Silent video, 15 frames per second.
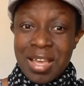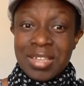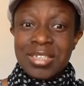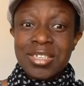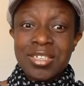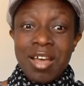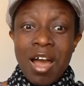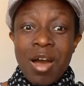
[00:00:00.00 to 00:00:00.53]

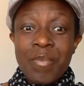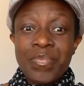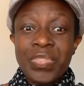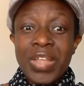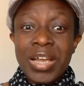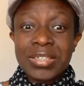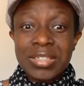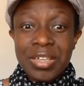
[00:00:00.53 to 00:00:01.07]
Psalm
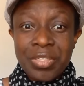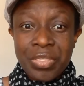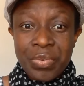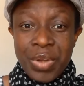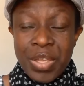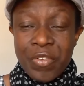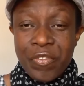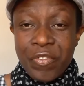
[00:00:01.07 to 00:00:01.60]

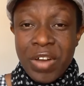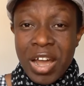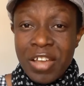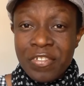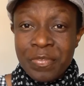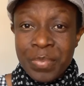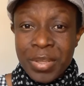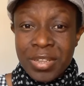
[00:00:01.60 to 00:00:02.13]
93
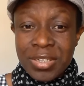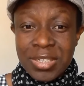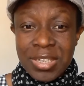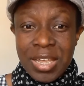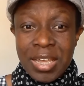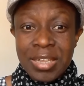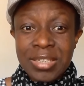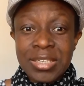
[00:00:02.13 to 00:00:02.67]
5b
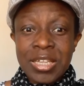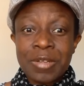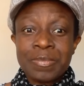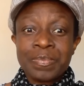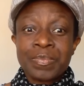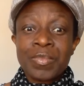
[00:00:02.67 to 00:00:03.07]
says,